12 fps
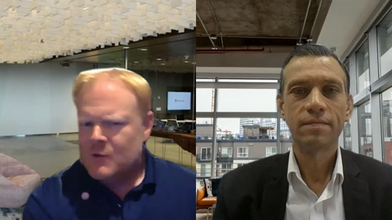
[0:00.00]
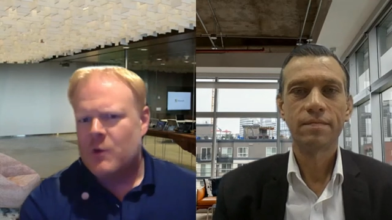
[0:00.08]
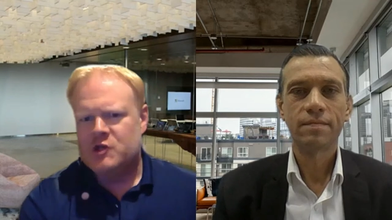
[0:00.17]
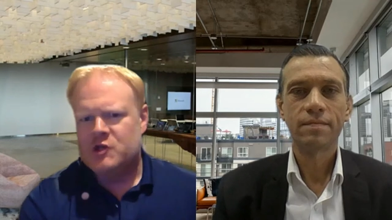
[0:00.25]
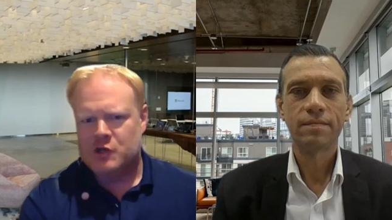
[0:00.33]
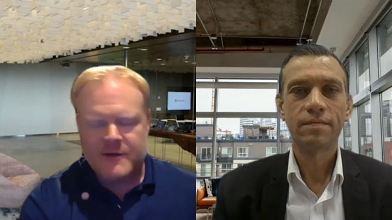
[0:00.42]

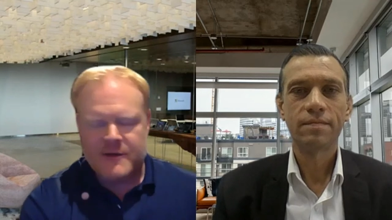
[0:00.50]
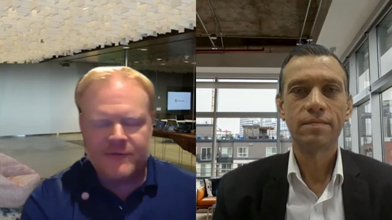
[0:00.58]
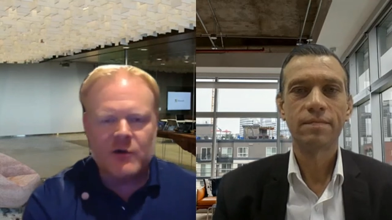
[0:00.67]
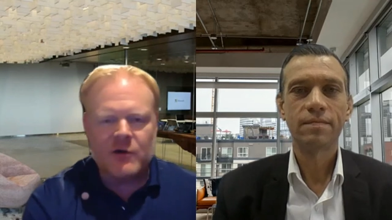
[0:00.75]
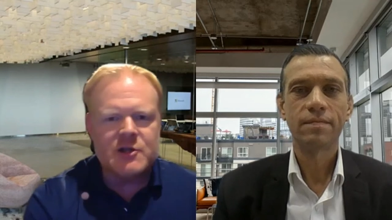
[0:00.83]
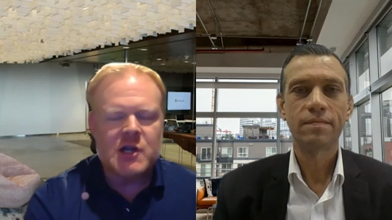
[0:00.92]
Speaker 1: What's your
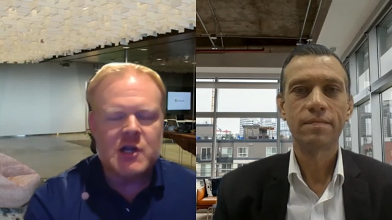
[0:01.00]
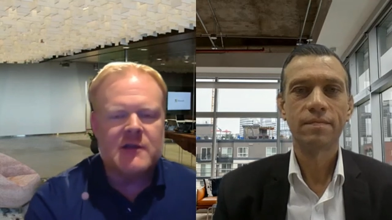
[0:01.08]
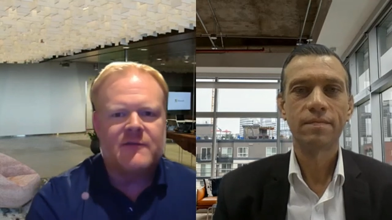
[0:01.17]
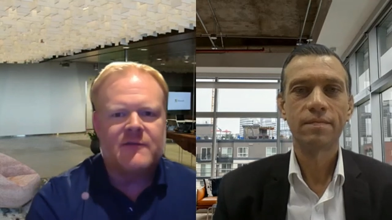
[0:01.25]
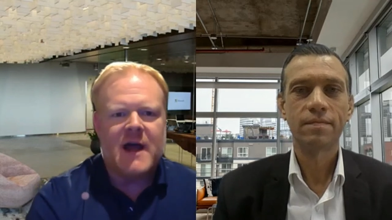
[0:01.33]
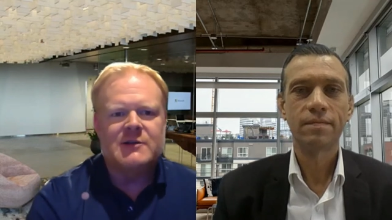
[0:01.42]

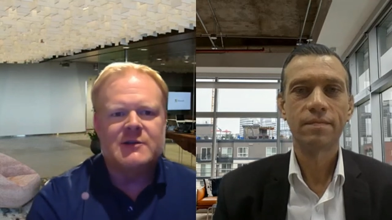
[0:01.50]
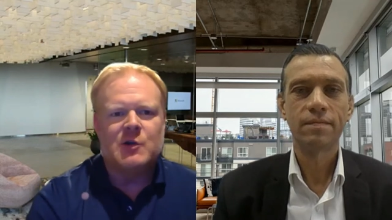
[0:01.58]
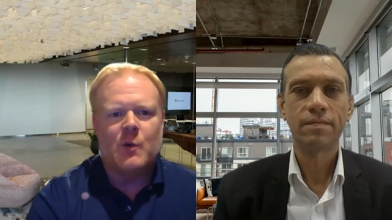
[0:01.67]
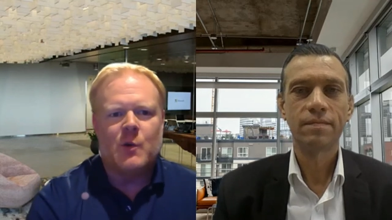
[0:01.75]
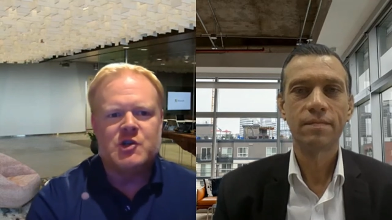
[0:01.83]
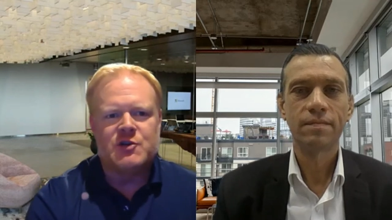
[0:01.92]
differentiating
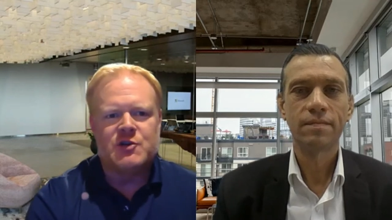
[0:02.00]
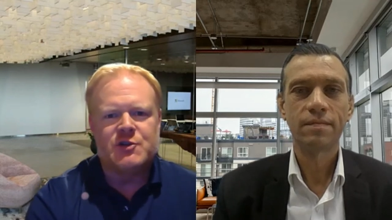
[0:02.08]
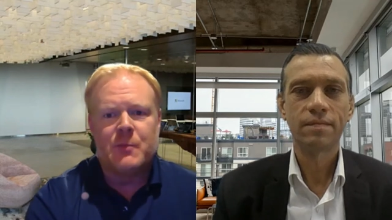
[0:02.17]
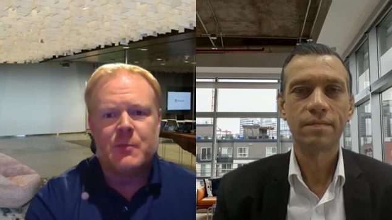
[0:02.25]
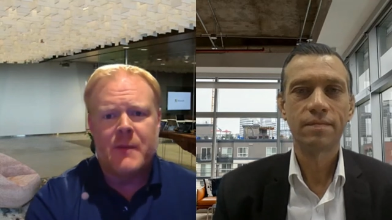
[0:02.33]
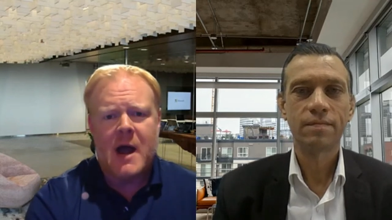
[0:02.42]
factor? What's your
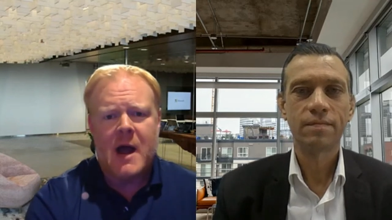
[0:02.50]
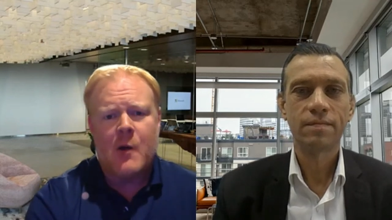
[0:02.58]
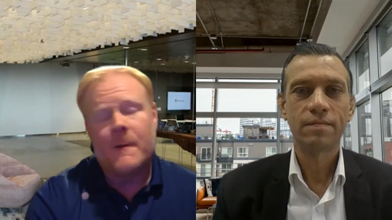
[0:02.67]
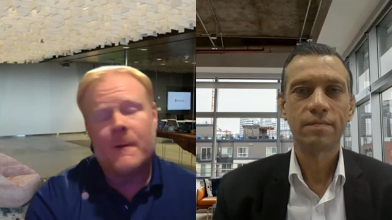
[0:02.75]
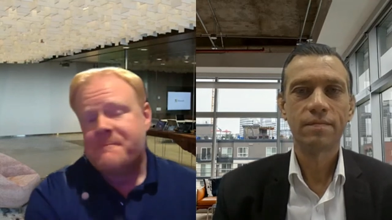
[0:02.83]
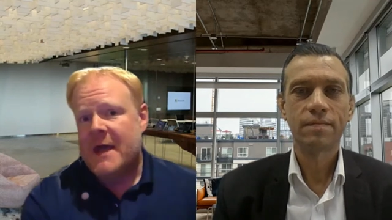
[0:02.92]

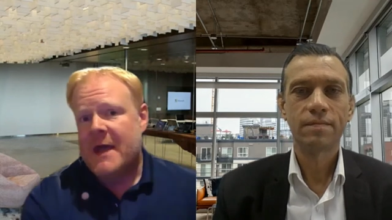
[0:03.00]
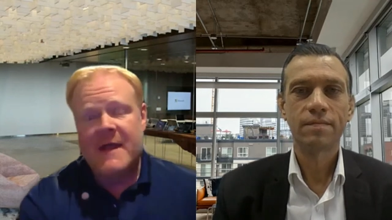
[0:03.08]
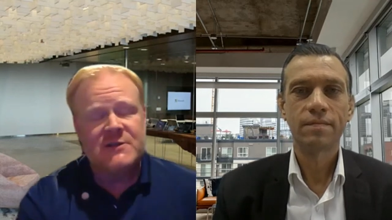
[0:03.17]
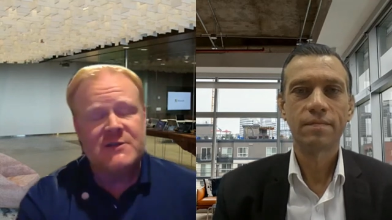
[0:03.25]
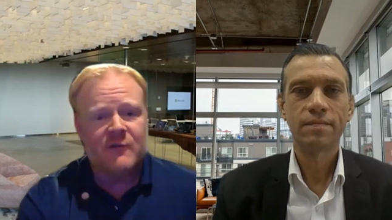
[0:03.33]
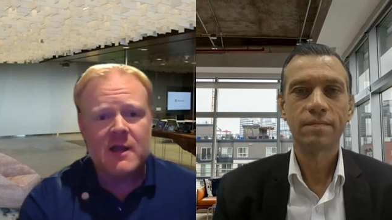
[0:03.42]
superpower?
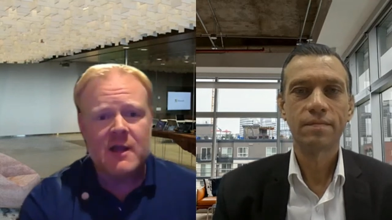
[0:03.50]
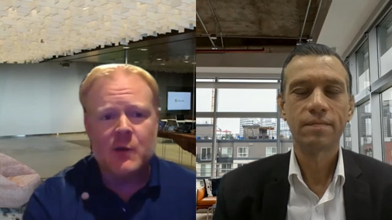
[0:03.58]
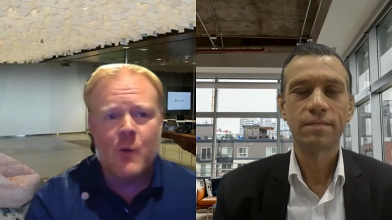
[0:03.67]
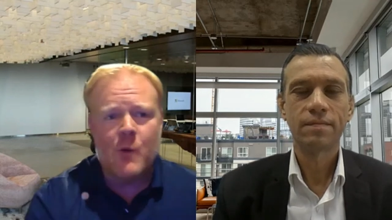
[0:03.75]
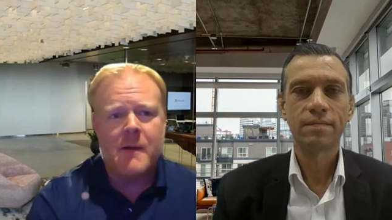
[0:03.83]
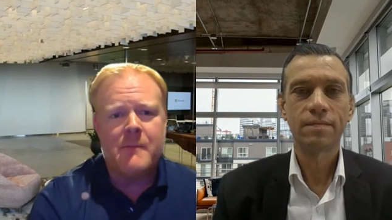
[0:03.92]
And that's
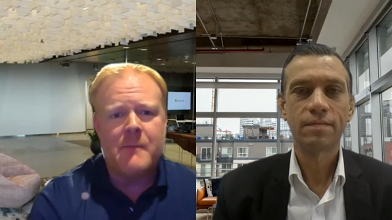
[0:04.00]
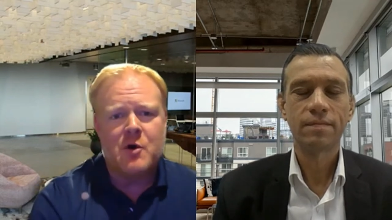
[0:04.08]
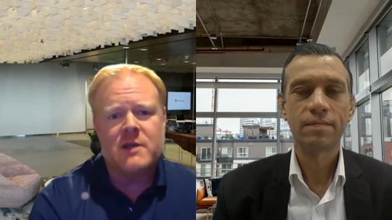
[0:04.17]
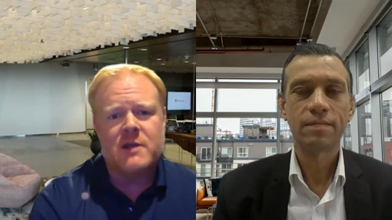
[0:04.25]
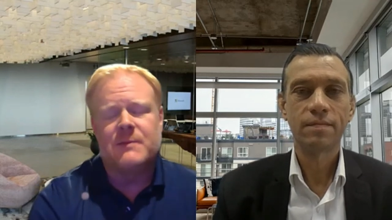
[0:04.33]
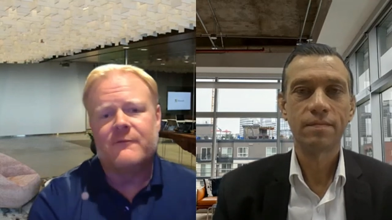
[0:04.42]
frankly what my
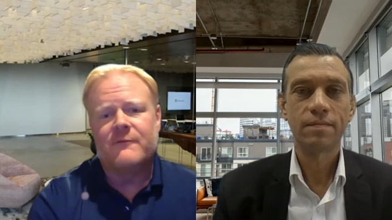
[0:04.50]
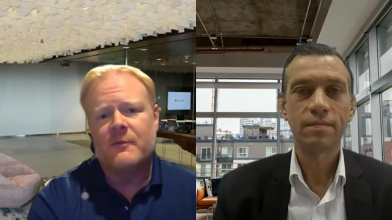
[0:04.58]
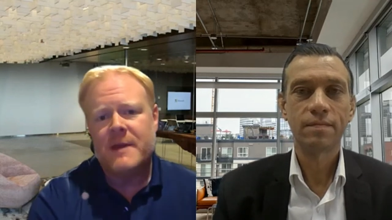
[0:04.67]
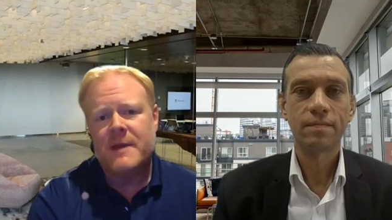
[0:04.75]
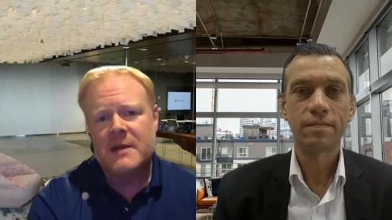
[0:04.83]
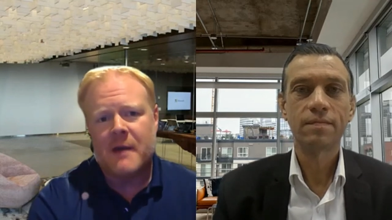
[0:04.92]
book has been
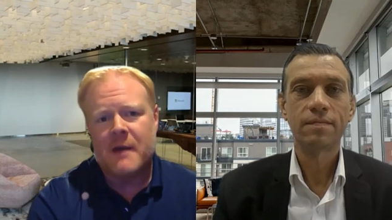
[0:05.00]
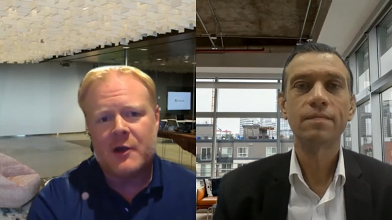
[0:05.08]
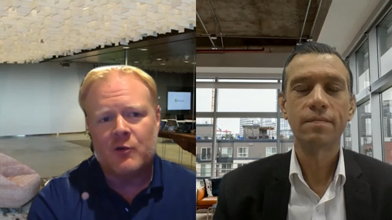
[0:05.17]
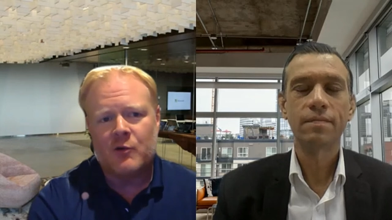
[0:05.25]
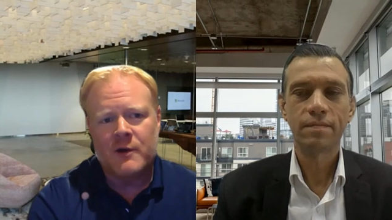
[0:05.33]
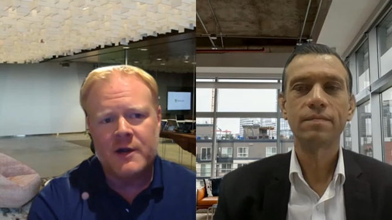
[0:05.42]
for me in
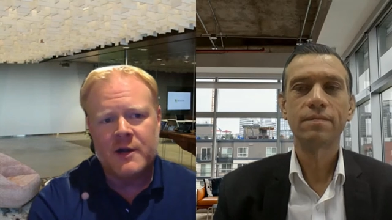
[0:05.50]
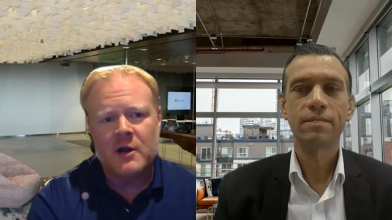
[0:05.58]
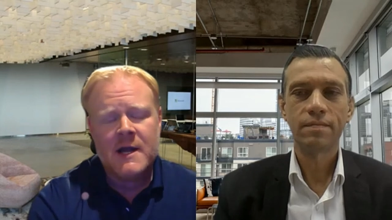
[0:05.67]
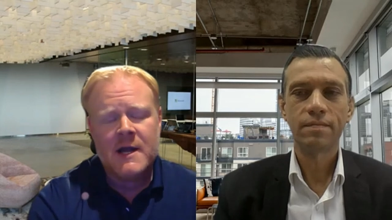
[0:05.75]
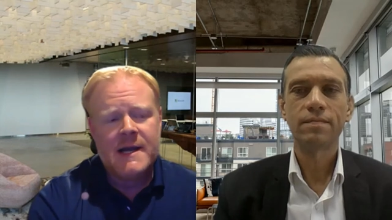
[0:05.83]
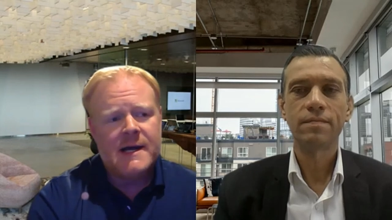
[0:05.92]
my
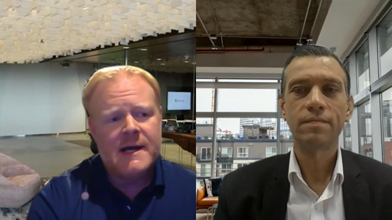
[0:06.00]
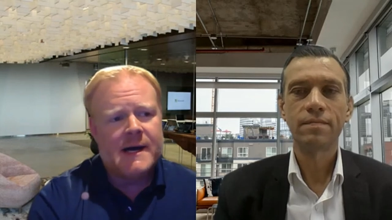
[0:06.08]
career.